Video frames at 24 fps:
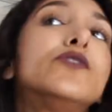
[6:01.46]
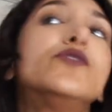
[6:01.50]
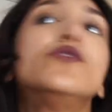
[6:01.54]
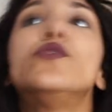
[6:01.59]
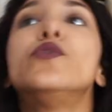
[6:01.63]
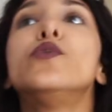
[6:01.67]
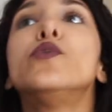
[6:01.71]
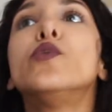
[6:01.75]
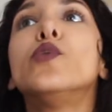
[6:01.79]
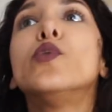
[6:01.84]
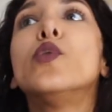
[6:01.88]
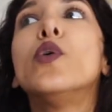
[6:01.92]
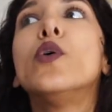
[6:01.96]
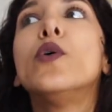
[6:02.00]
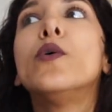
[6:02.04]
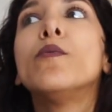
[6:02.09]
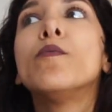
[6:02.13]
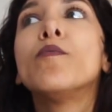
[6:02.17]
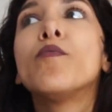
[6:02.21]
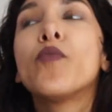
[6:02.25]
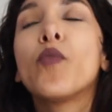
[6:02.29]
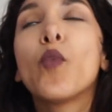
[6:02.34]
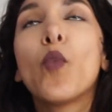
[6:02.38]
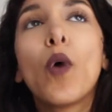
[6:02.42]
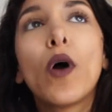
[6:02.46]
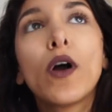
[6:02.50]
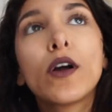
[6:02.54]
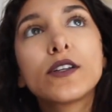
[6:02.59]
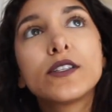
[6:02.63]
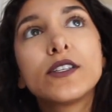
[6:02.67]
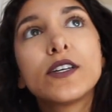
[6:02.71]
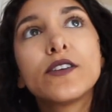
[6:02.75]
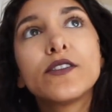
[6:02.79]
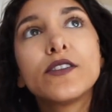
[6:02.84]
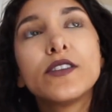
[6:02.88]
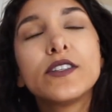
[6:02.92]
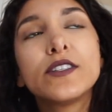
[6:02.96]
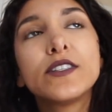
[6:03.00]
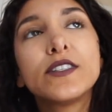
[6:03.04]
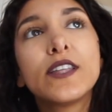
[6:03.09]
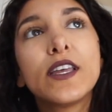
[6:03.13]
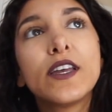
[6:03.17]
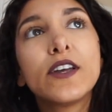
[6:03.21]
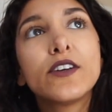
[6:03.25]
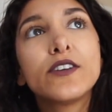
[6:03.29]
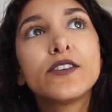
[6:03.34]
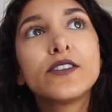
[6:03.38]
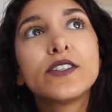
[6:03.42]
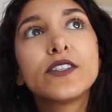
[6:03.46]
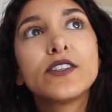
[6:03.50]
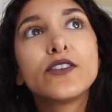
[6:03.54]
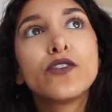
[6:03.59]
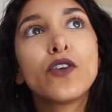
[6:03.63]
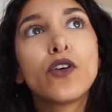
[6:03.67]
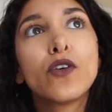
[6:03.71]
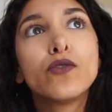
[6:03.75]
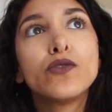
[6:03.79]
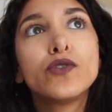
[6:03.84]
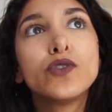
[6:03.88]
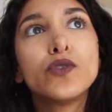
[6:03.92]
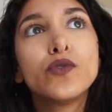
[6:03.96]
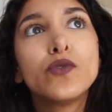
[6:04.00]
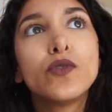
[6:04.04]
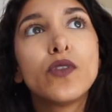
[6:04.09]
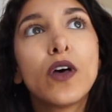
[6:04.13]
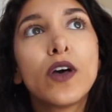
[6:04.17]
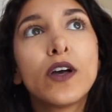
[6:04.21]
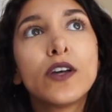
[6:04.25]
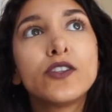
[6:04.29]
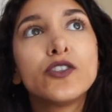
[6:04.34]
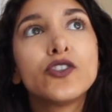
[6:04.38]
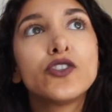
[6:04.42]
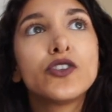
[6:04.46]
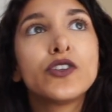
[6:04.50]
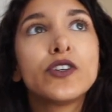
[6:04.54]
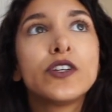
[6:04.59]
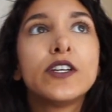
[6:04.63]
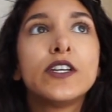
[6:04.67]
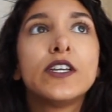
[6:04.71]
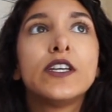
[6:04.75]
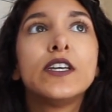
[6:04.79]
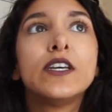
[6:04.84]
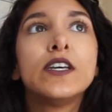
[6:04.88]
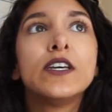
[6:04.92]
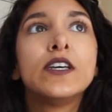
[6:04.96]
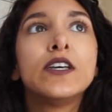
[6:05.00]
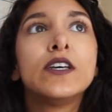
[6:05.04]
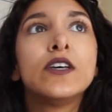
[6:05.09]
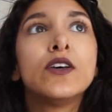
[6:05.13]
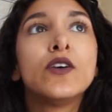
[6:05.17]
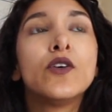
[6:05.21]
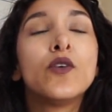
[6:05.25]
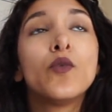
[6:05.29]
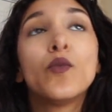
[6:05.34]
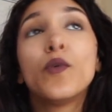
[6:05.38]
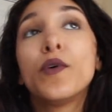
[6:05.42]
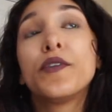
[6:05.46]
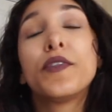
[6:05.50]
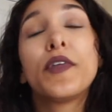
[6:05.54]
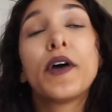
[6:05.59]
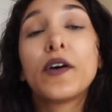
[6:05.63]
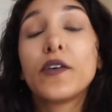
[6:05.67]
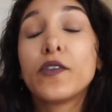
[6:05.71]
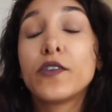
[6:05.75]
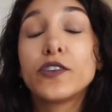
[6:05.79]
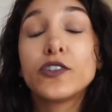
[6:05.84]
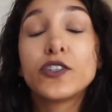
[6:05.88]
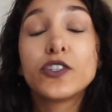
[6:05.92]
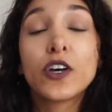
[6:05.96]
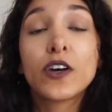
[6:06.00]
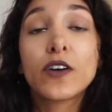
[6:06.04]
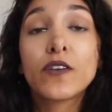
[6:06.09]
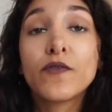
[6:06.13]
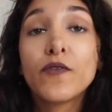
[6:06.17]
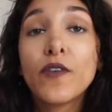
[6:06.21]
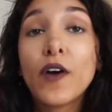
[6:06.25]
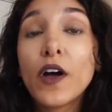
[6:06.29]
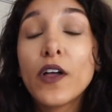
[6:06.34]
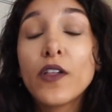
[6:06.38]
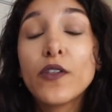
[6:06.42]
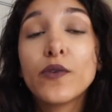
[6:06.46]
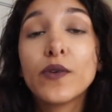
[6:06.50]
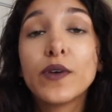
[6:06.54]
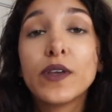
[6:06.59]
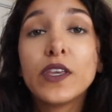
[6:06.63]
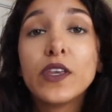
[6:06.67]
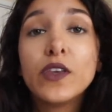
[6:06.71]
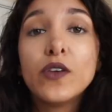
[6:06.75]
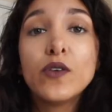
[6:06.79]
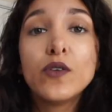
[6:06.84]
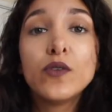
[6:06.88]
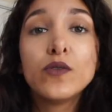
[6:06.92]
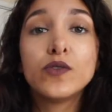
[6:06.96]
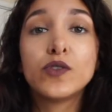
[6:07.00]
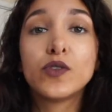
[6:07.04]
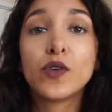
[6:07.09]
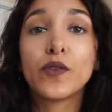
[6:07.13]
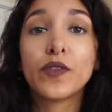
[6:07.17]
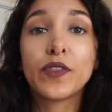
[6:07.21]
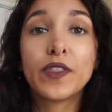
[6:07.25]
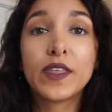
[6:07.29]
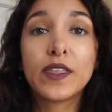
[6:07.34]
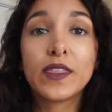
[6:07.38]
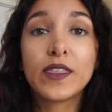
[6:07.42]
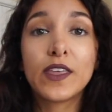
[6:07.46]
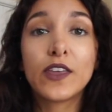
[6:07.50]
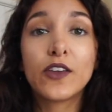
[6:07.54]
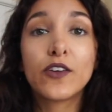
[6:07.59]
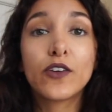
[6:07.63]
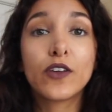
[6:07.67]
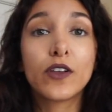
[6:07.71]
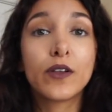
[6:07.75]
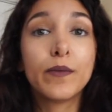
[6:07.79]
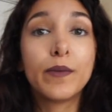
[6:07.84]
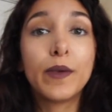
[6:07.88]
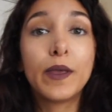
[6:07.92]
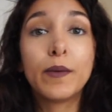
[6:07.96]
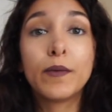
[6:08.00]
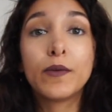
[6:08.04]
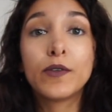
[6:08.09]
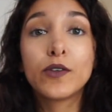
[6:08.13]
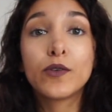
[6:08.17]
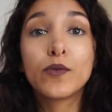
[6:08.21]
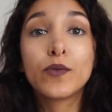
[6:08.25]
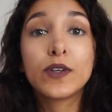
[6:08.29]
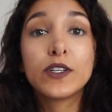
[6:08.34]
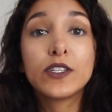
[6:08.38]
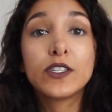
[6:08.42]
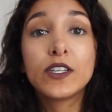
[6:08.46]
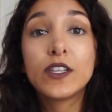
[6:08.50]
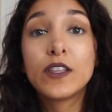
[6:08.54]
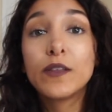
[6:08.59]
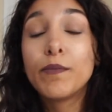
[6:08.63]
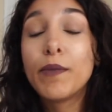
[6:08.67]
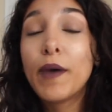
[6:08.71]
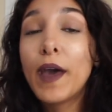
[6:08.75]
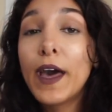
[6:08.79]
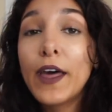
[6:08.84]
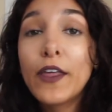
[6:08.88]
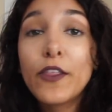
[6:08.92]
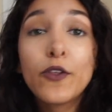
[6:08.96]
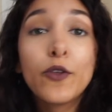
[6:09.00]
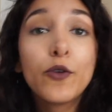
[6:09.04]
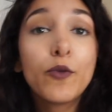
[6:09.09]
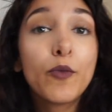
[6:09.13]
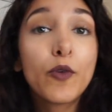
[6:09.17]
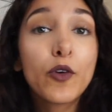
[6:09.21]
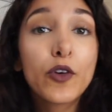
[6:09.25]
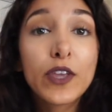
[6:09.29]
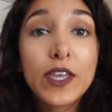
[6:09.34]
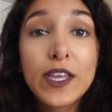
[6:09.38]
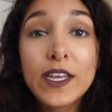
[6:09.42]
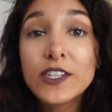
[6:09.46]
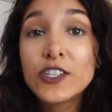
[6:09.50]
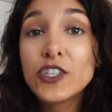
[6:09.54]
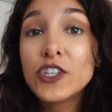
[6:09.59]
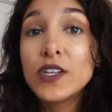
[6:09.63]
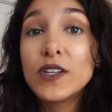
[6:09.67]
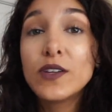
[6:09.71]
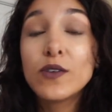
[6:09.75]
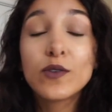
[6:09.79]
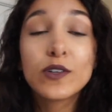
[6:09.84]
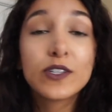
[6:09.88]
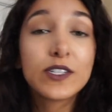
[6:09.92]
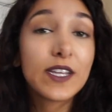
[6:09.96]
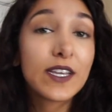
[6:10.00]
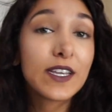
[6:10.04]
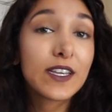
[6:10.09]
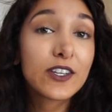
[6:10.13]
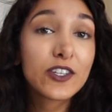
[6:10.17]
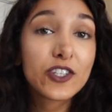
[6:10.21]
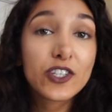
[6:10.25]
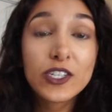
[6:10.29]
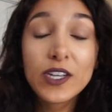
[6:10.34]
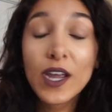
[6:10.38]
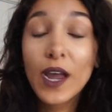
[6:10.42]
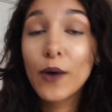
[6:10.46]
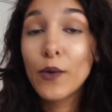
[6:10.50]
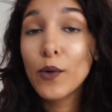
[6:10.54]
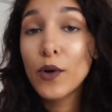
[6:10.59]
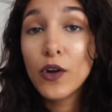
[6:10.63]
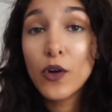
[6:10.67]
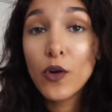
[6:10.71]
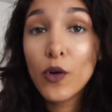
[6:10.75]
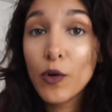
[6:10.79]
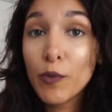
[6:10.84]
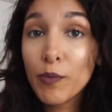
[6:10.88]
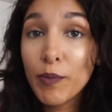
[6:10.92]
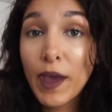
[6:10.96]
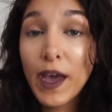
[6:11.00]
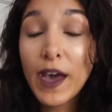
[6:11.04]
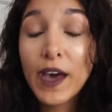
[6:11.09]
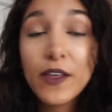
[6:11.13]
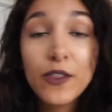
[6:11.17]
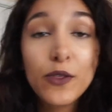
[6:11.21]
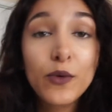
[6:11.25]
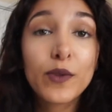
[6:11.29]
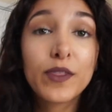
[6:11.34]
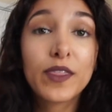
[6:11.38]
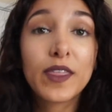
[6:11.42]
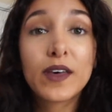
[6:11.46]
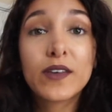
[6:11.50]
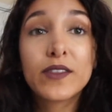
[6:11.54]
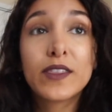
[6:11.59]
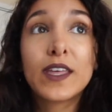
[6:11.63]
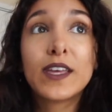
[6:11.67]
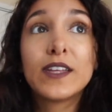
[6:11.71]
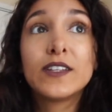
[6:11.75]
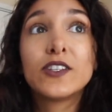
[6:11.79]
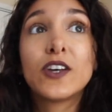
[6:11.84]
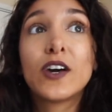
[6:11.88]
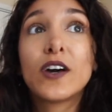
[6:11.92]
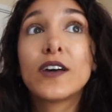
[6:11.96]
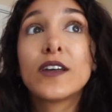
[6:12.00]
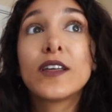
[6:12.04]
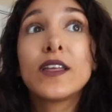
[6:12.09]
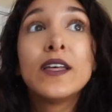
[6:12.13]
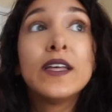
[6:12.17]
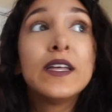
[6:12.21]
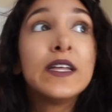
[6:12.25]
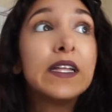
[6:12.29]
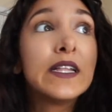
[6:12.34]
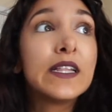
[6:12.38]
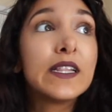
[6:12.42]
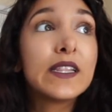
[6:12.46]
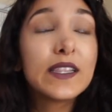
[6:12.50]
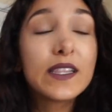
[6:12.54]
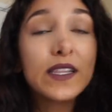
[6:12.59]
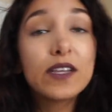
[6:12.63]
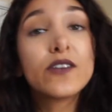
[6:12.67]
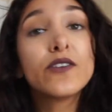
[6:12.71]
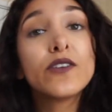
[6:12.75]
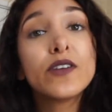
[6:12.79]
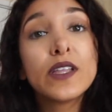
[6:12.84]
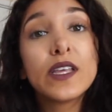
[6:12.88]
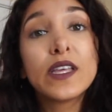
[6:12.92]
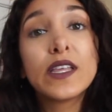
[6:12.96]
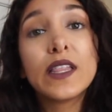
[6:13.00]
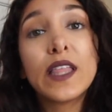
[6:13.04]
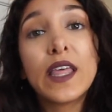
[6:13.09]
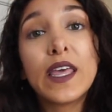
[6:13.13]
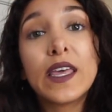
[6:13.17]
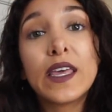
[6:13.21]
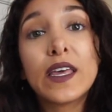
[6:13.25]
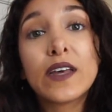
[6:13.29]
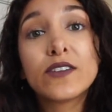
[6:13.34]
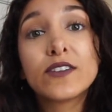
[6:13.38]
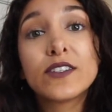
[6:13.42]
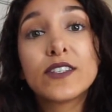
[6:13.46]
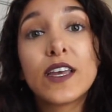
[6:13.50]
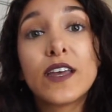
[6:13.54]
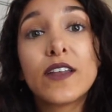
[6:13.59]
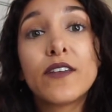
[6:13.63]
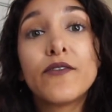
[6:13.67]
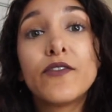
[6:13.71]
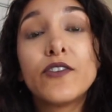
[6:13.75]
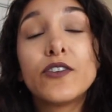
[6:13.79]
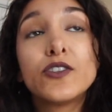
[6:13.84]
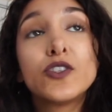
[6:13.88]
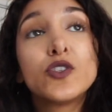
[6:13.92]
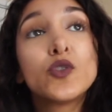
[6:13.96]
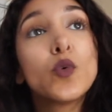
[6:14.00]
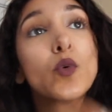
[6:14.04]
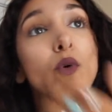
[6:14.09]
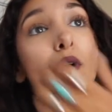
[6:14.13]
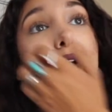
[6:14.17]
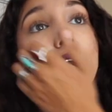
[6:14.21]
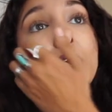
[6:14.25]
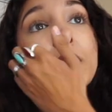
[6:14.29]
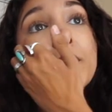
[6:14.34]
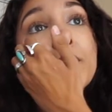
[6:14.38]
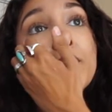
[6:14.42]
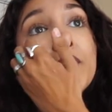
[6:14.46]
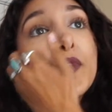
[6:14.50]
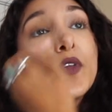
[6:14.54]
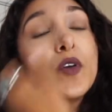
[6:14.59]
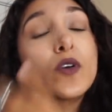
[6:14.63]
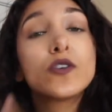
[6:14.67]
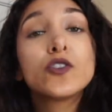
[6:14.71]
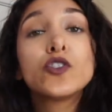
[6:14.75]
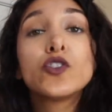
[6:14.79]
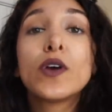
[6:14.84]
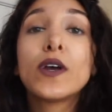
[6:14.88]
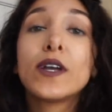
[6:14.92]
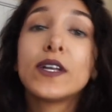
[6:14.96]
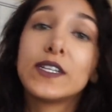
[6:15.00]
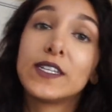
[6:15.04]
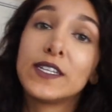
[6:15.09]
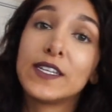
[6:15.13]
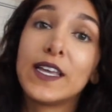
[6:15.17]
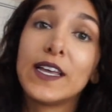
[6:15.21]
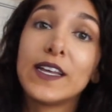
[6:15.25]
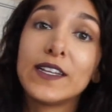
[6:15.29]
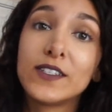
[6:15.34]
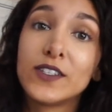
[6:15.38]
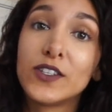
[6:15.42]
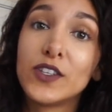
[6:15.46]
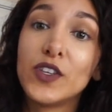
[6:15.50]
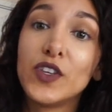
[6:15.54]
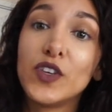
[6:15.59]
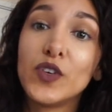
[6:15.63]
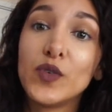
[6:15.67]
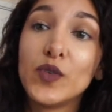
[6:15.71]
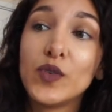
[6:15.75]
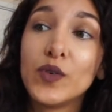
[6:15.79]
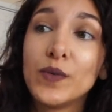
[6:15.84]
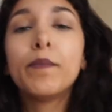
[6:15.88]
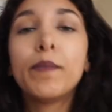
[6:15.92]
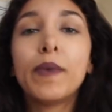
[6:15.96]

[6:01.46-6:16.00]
to walk down the stairs and go do laundry without your dog following you. Don't think that you're going to be able to run to the bathroom or kitchen or take a shower or bath without that dog literally laying outside of your door or trying to get to you.